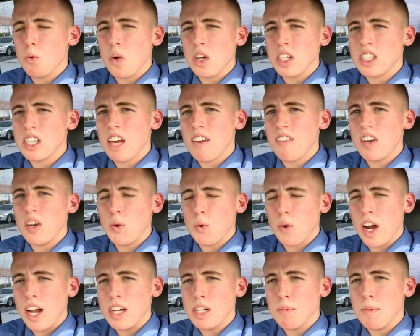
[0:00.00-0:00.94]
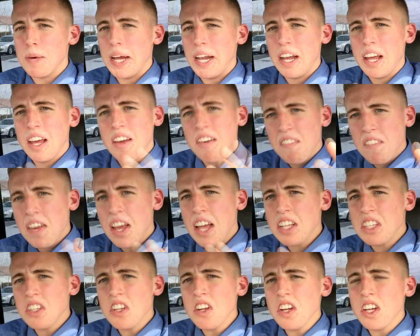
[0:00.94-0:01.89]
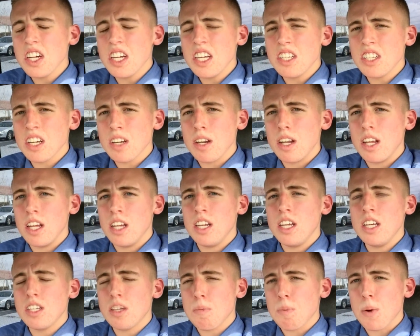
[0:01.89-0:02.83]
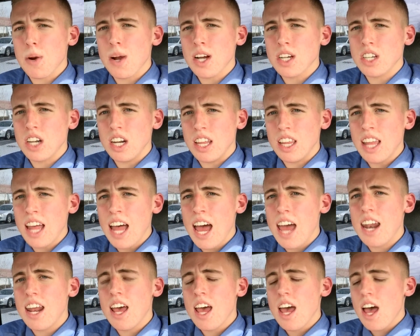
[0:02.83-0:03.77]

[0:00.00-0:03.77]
170 range, but it's still a decent production in that.